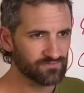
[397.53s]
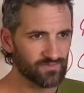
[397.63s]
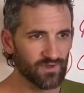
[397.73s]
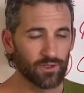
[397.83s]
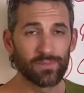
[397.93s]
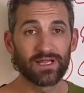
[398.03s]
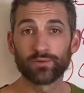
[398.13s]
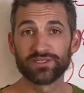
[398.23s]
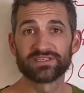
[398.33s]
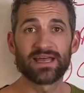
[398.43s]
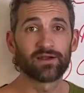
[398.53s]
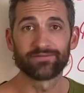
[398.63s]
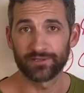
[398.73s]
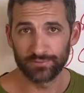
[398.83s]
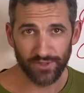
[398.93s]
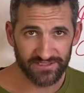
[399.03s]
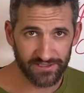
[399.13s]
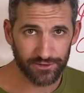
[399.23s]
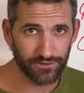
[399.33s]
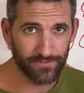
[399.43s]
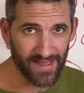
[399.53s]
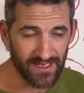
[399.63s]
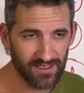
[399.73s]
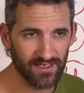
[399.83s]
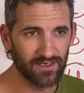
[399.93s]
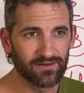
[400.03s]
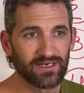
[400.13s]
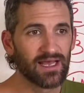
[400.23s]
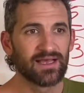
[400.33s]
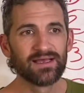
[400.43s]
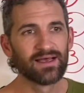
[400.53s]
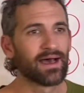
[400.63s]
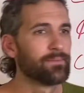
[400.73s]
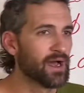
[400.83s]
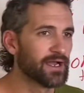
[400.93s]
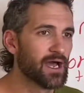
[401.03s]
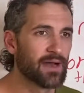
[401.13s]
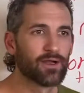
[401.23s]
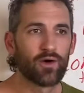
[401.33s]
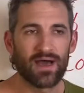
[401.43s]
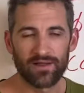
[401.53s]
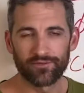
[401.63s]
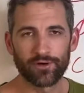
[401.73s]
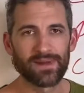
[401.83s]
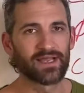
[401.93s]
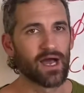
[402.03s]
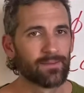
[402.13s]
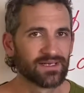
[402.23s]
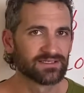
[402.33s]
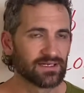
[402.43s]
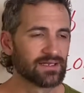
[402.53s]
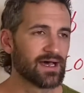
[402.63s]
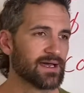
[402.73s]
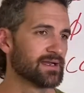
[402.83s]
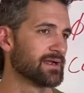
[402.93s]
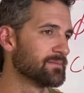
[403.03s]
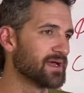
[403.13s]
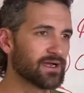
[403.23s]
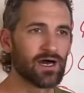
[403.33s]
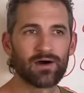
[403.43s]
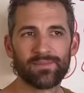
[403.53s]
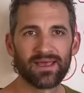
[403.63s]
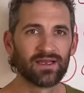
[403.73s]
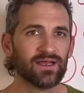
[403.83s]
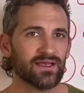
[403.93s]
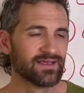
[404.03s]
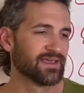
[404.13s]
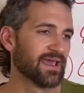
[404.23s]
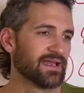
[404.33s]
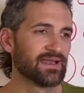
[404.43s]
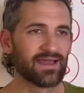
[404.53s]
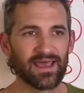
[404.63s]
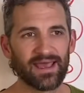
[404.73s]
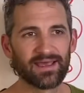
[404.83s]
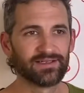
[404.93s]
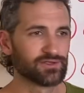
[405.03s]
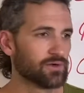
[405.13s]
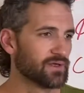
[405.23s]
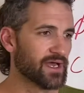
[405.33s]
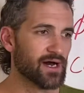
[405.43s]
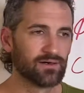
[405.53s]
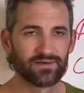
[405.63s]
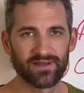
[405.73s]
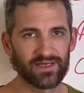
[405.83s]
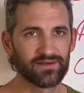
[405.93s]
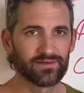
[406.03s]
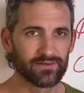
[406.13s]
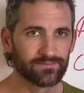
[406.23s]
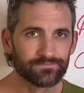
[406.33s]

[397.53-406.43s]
could be like we just had our first presidential debate, and I go out and throw my comments online and I'm like, oh man, candidate A totally owned that dude.